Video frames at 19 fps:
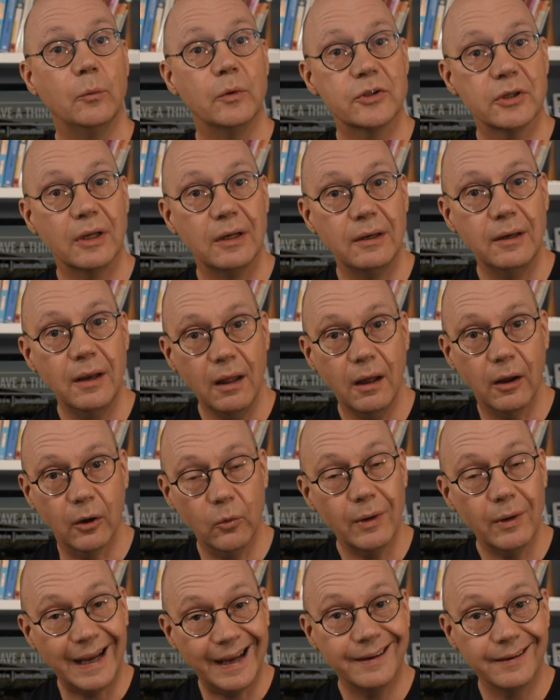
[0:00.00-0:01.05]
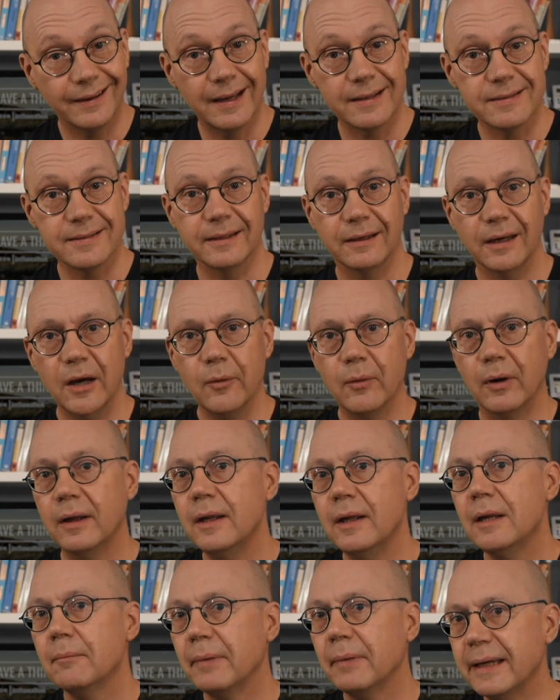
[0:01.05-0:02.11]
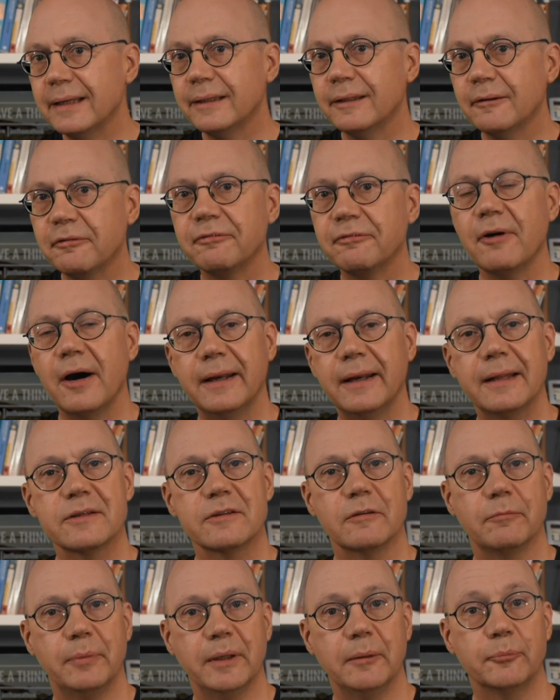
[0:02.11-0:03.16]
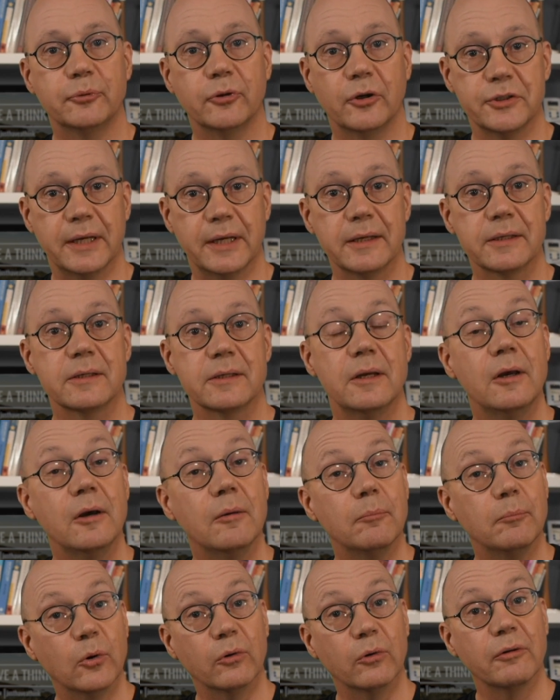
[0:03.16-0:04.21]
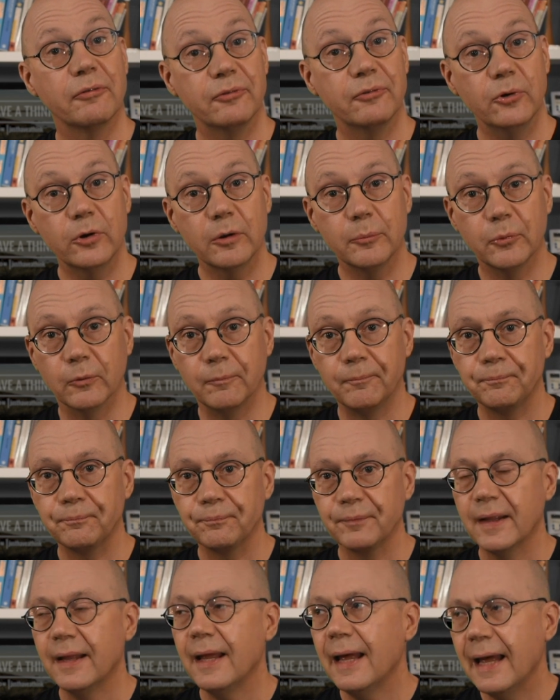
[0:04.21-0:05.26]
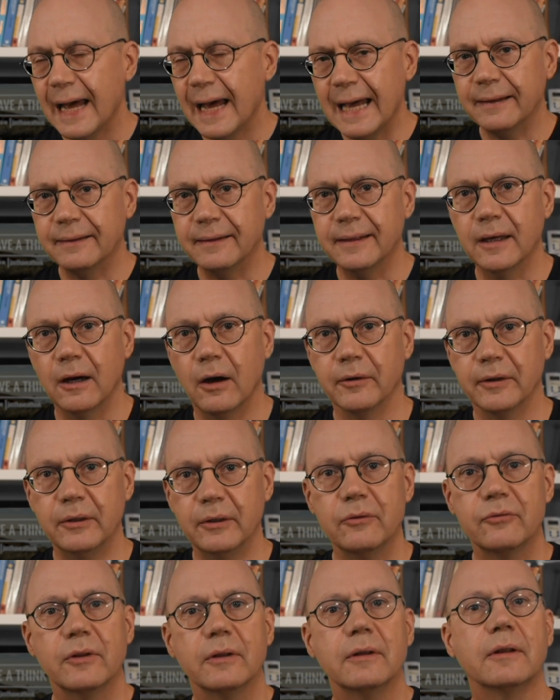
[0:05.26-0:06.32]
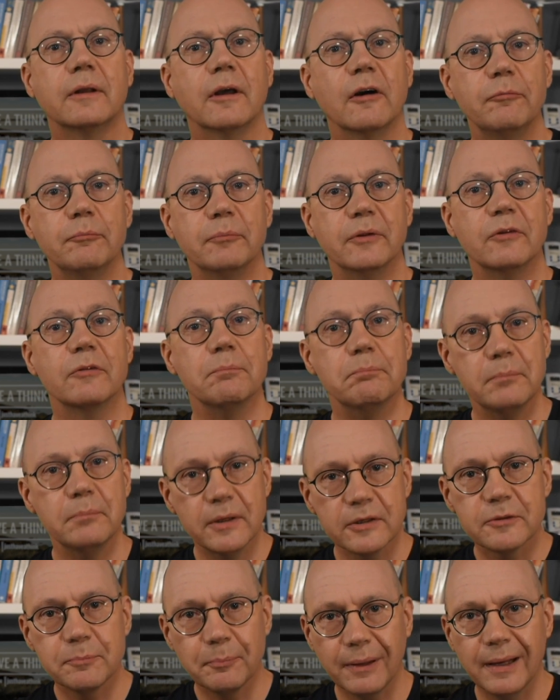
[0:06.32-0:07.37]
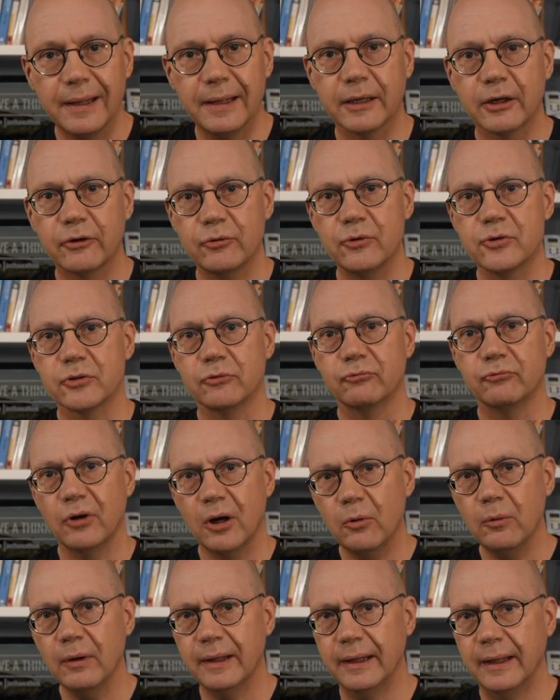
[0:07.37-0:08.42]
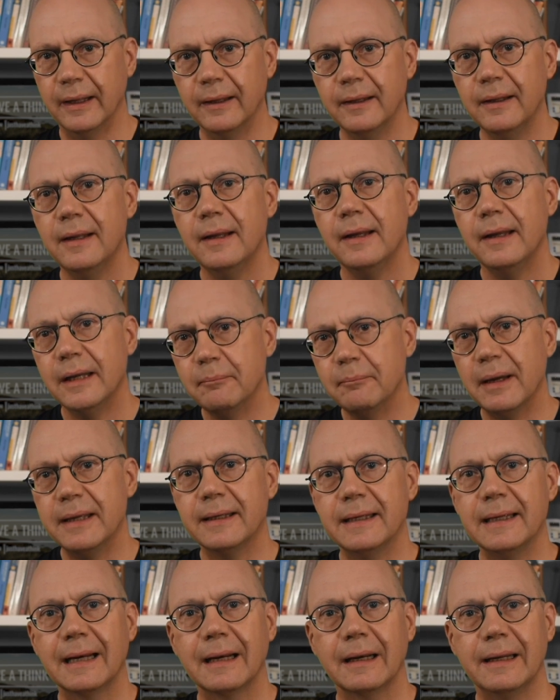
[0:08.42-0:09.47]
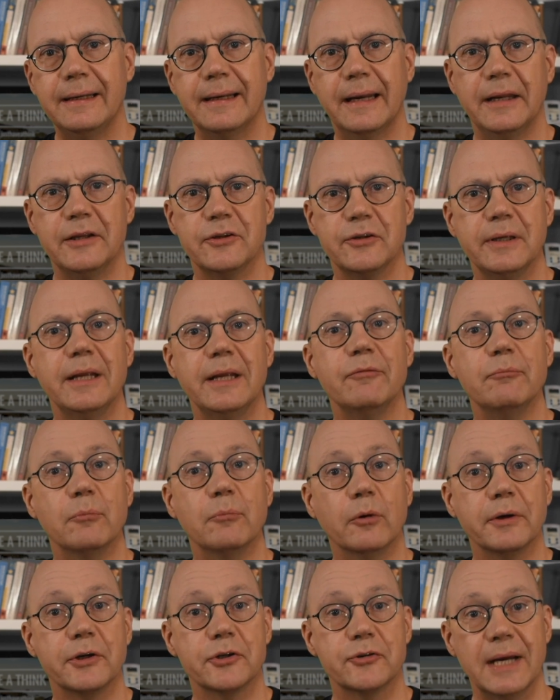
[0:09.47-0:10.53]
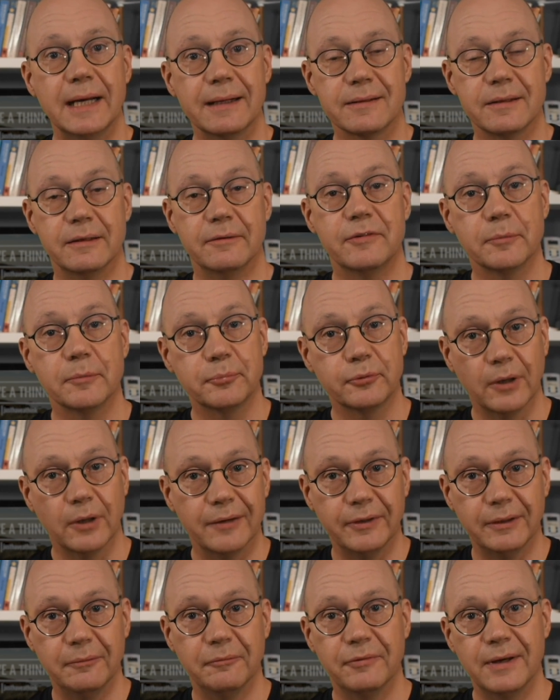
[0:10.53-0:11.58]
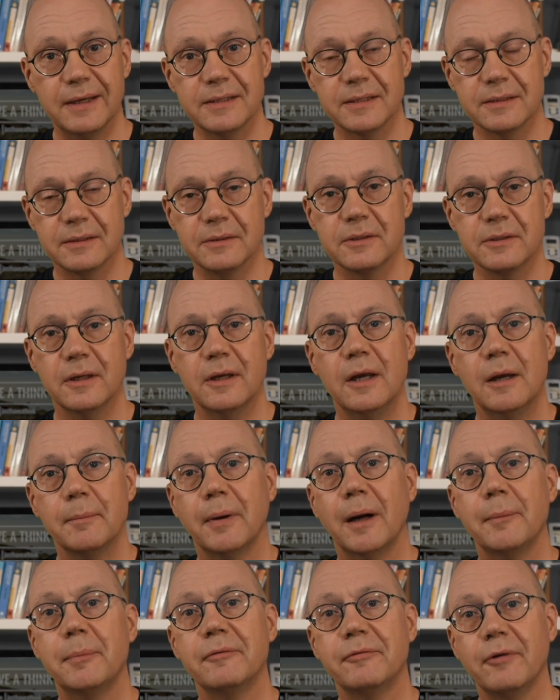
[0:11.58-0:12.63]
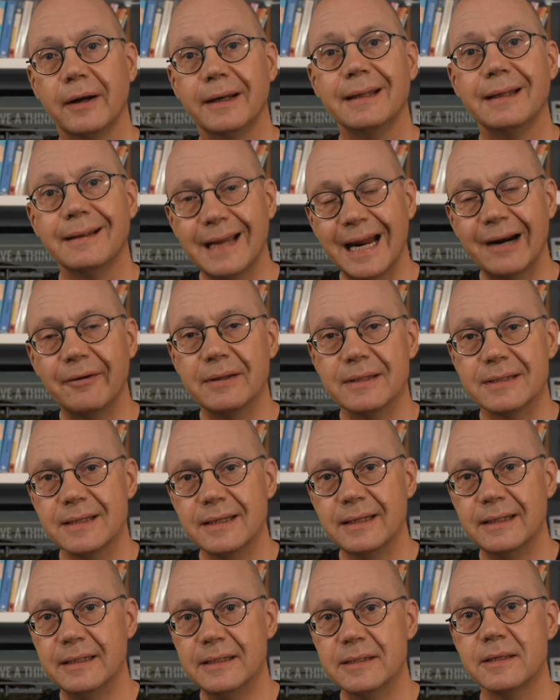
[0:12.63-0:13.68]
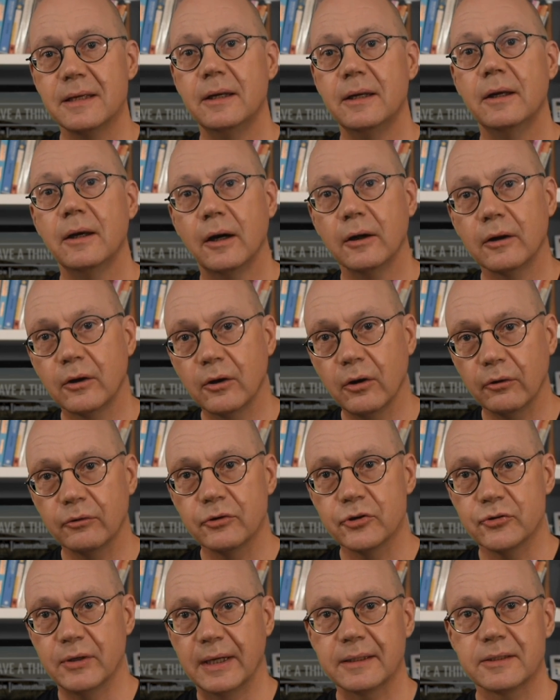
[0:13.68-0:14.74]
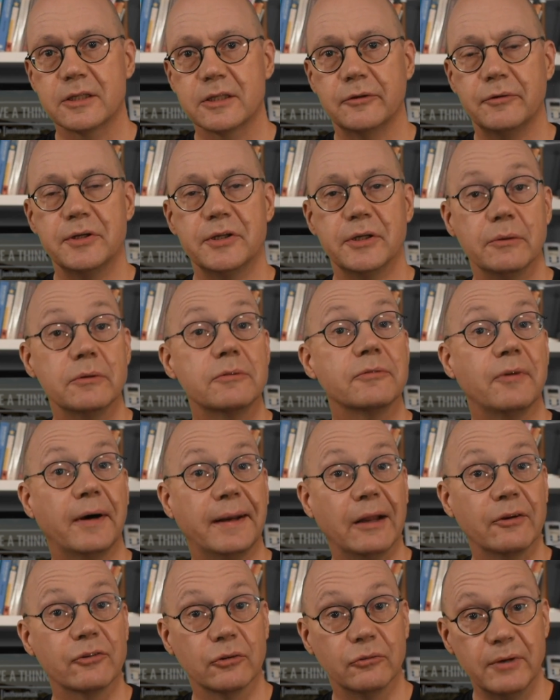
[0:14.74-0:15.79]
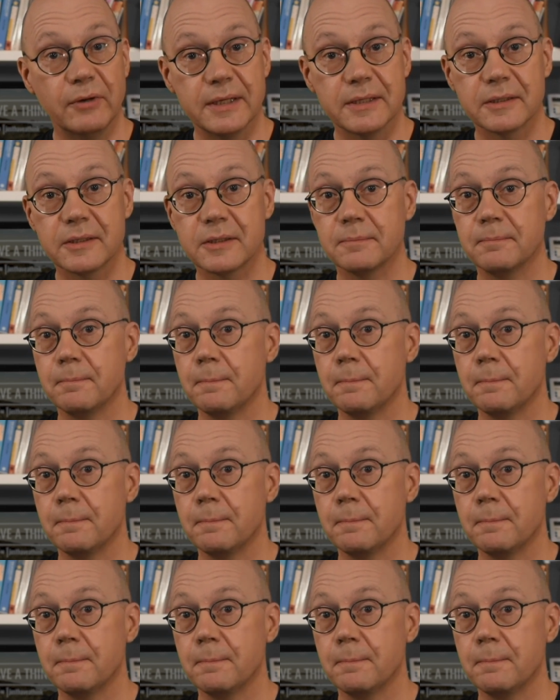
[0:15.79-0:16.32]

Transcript: which are low and getting lower, making the finance of big projects more affordable. And he argues that governments must play a crucial role here in making clean energy even more attractive to private investors by providing guarantees and contracts to reduce financial risks.